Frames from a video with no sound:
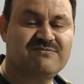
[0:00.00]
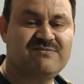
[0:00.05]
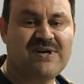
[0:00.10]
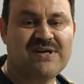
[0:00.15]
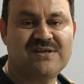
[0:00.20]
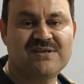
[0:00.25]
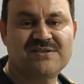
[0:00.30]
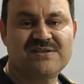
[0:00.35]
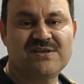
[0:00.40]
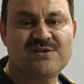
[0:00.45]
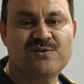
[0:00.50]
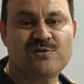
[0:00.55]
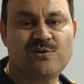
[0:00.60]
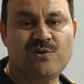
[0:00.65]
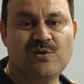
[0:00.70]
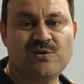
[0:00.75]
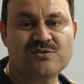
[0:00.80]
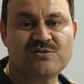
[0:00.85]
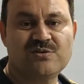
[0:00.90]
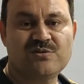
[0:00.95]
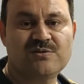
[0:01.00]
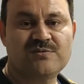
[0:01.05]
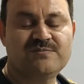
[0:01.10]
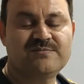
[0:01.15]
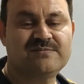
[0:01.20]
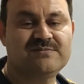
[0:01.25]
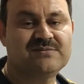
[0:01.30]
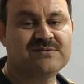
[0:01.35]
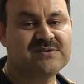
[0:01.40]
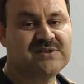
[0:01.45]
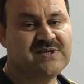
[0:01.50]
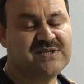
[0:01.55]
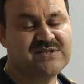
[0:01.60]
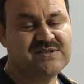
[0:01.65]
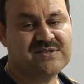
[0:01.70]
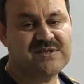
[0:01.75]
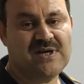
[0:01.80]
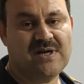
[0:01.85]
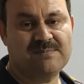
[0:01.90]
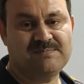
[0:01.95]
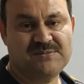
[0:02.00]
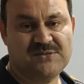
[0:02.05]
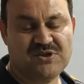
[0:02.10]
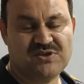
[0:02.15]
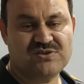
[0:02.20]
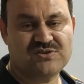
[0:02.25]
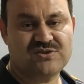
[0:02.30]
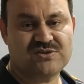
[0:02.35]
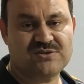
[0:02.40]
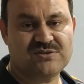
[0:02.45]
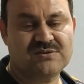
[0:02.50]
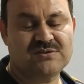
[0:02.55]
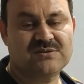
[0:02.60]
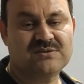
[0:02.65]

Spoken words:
what is the cause of this upthrust?